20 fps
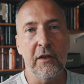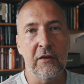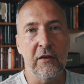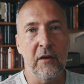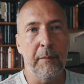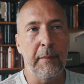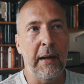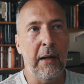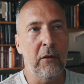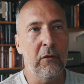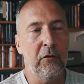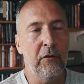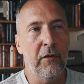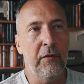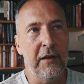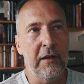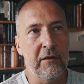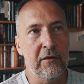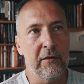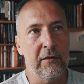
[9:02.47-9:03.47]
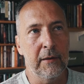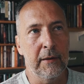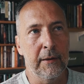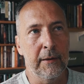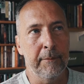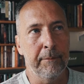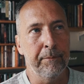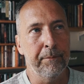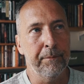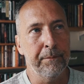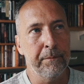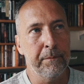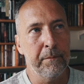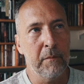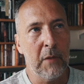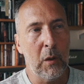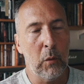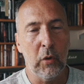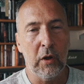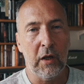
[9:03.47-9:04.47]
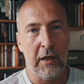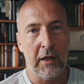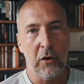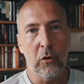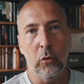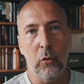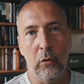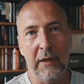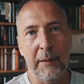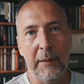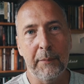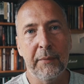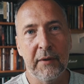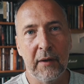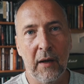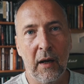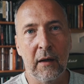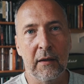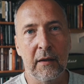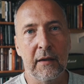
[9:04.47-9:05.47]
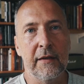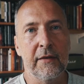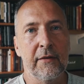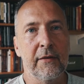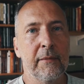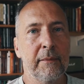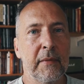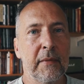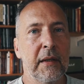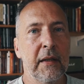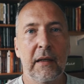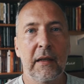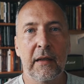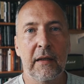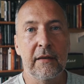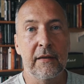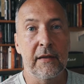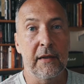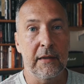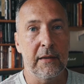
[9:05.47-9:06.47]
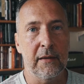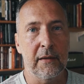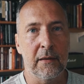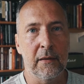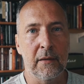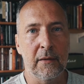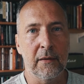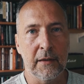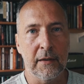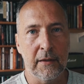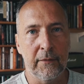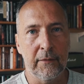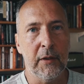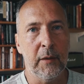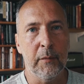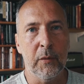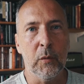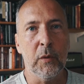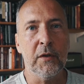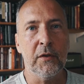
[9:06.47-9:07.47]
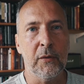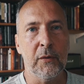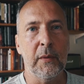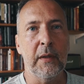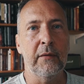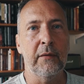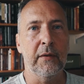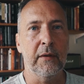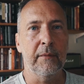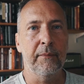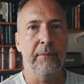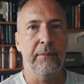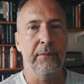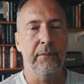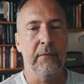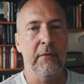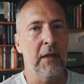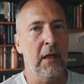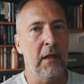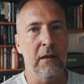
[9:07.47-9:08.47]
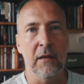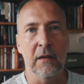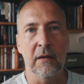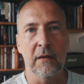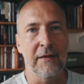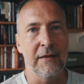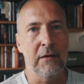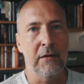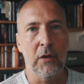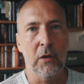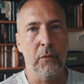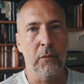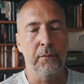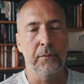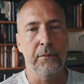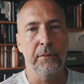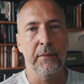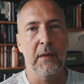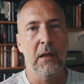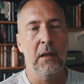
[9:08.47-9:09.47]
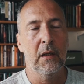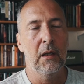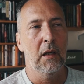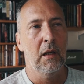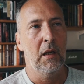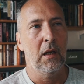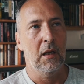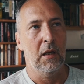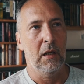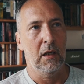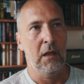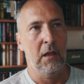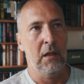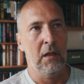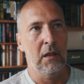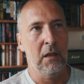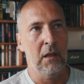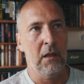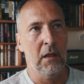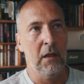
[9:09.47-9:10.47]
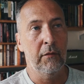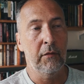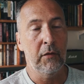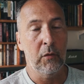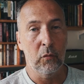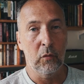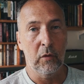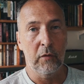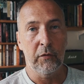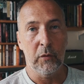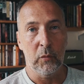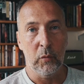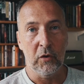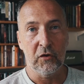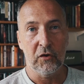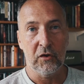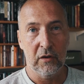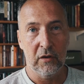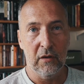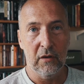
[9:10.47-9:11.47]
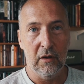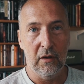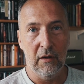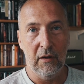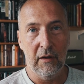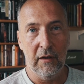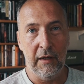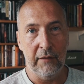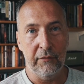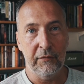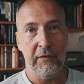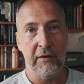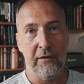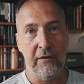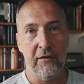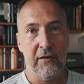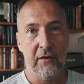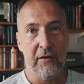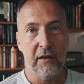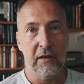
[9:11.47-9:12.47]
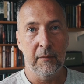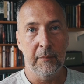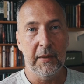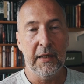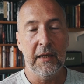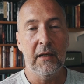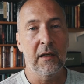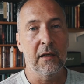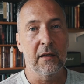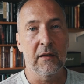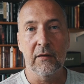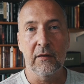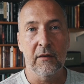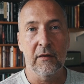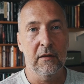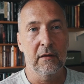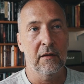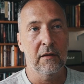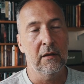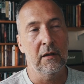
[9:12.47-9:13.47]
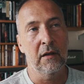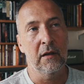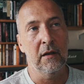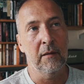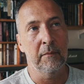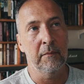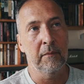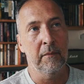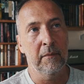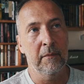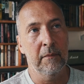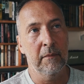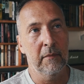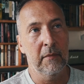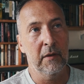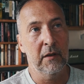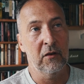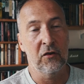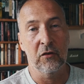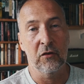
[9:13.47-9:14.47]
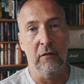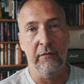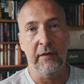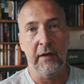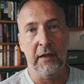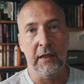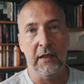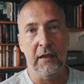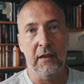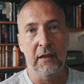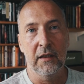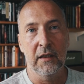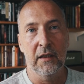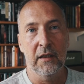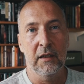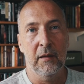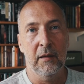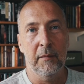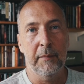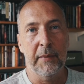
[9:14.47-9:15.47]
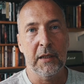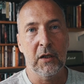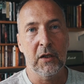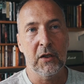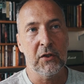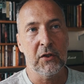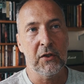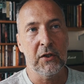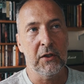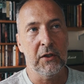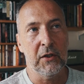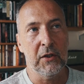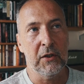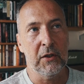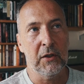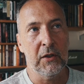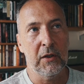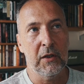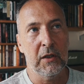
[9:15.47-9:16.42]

about this, um, what I call libtardism, is it has no sense of humour whatsoever. None. Zero. And uh, if you if you watch leftist comedians, um, they're just not funny because the